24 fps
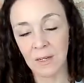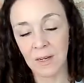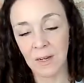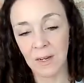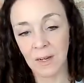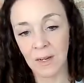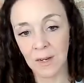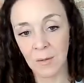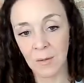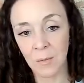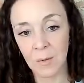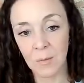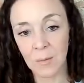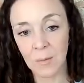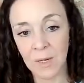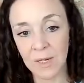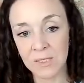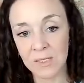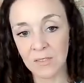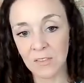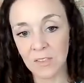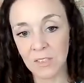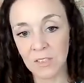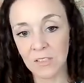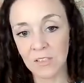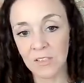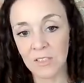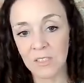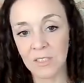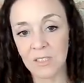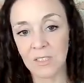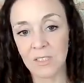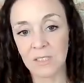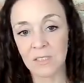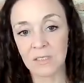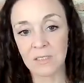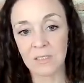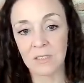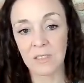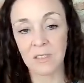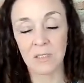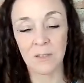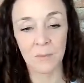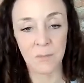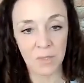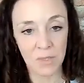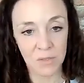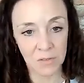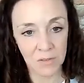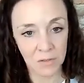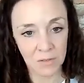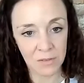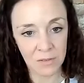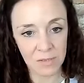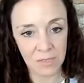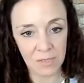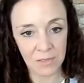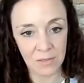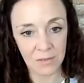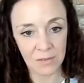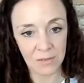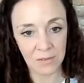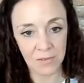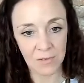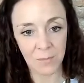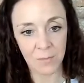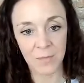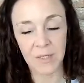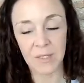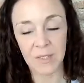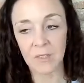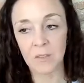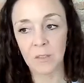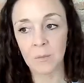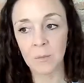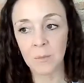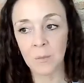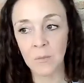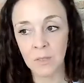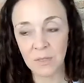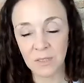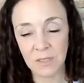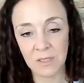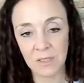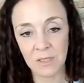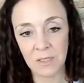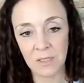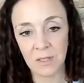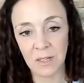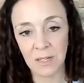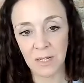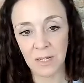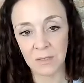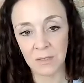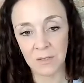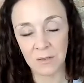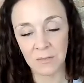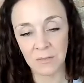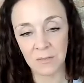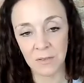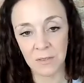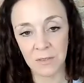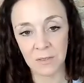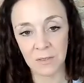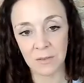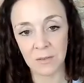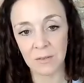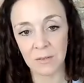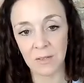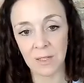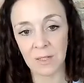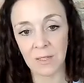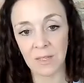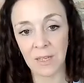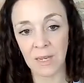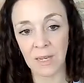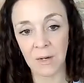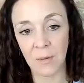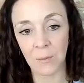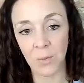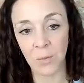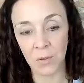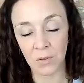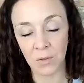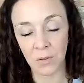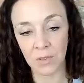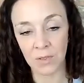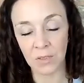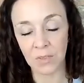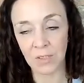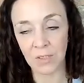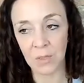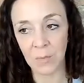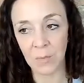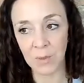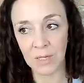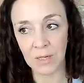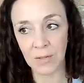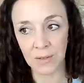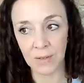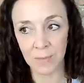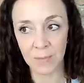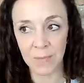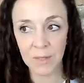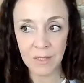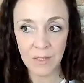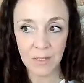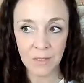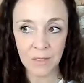Well, my suggestion is that you mind yourself, that you monitor how you feel and what you're going to do about them.